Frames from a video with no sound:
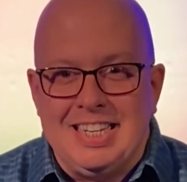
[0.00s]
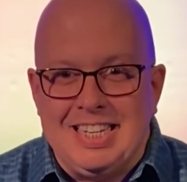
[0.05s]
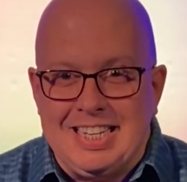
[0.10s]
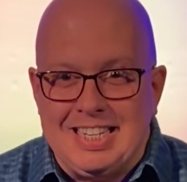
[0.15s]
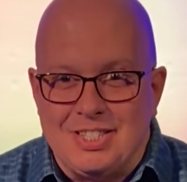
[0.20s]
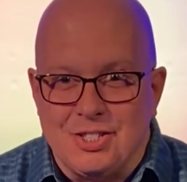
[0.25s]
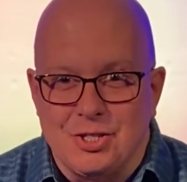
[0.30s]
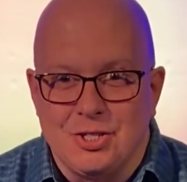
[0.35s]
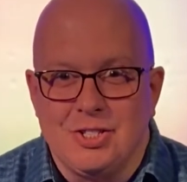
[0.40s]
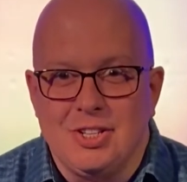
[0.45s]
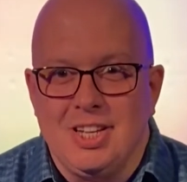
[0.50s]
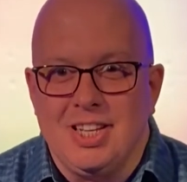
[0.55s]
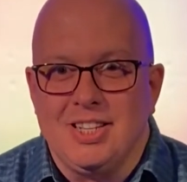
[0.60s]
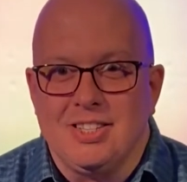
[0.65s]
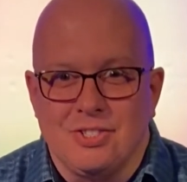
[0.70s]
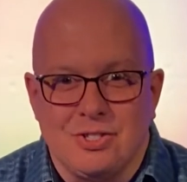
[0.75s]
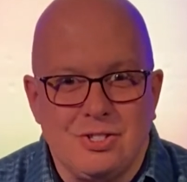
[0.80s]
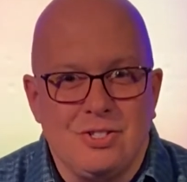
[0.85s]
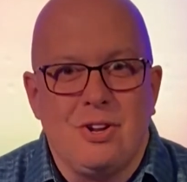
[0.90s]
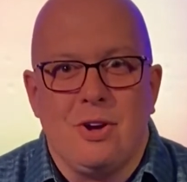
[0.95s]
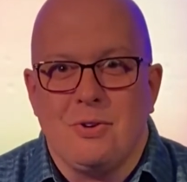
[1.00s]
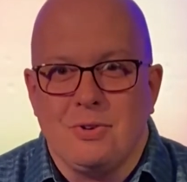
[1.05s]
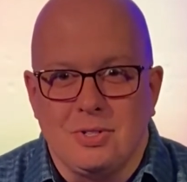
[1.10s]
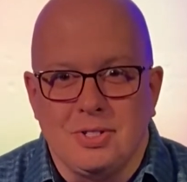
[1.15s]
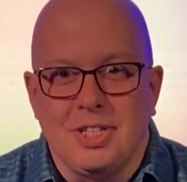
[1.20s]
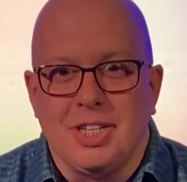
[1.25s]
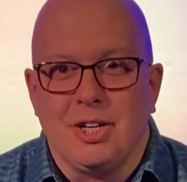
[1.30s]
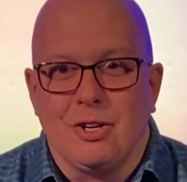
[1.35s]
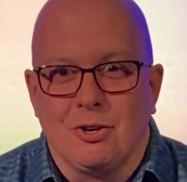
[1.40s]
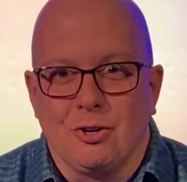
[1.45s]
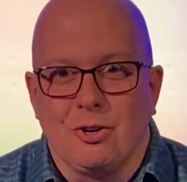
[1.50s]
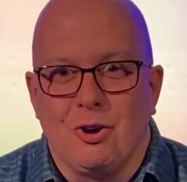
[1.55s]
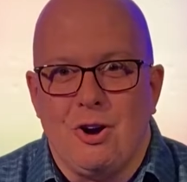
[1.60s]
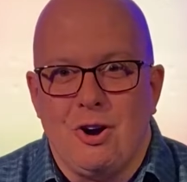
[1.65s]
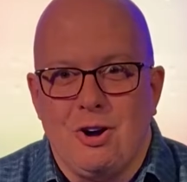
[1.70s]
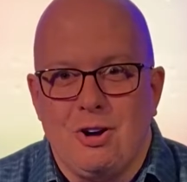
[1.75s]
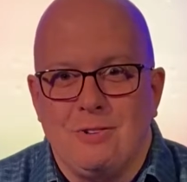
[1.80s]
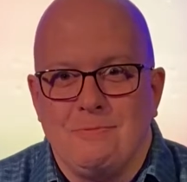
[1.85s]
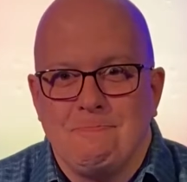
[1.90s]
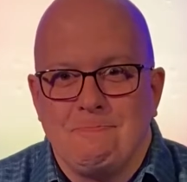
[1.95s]
is totally your
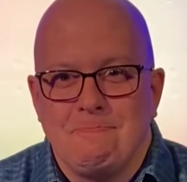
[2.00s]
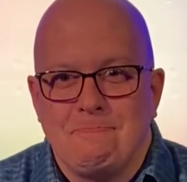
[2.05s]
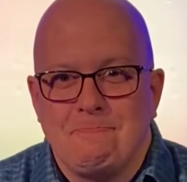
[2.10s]
call.